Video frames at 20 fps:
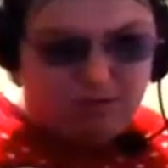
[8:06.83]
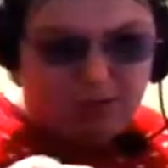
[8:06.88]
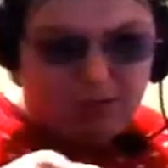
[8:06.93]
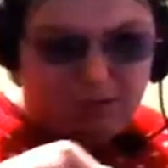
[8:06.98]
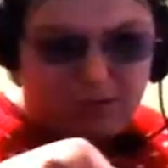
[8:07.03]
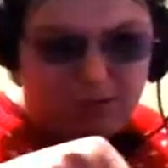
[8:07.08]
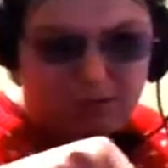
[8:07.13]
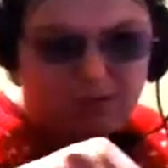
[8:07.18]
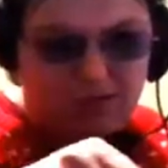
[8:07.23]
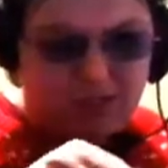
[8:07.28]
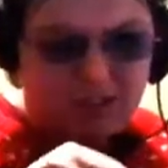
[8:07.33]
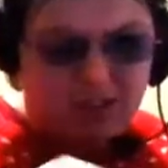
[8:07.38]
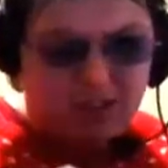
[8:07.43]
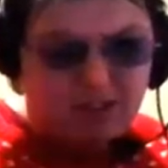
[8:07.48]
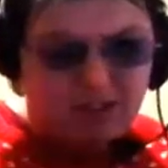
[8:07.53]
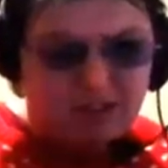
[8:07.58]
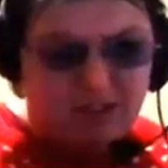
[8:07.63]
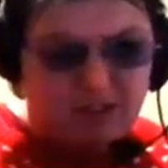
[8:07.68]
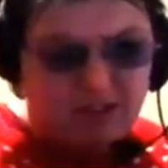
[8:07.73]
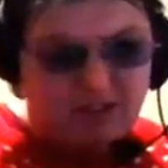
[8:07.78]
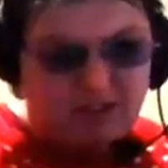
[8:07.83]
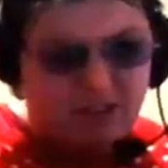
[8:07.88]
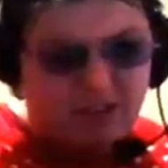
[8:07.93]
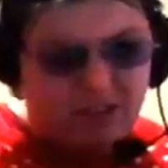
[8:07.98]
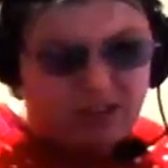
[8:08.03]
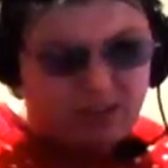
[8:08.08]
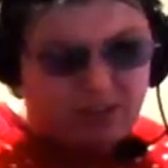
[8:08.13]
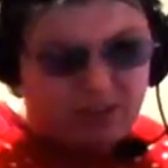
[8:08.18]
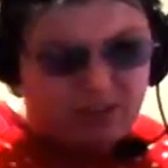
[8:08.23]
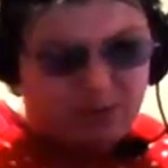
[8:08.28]
Now I'm not gonna actually,
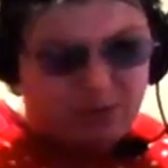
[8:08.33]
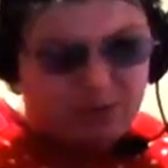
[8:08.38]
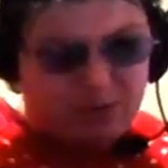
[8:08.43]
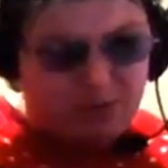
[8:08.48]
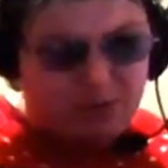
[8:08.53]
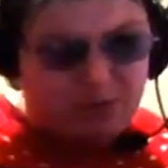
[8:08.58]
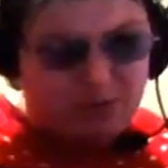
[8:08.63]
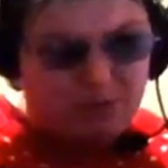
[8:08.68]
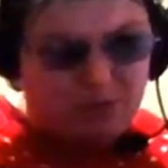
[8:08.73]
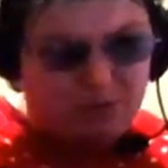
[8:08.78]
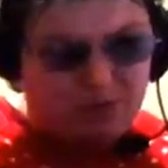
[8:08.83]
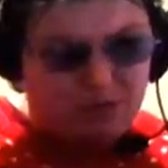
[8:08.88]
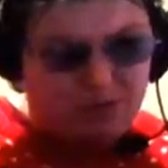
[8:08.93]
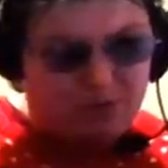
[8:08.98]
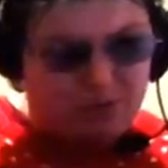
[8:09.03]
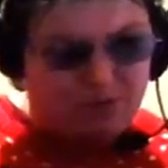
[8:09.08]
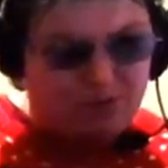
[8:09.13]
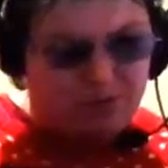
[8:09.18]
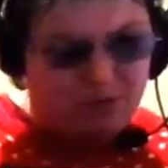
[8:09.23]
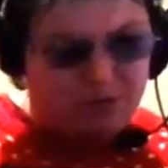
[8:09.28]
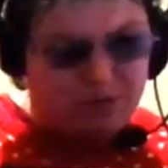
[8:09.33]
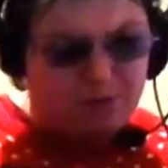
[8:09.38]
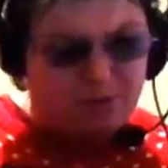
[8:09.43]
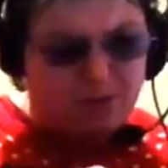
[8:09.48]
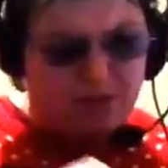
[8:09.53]
like, I will pull stuff out of this,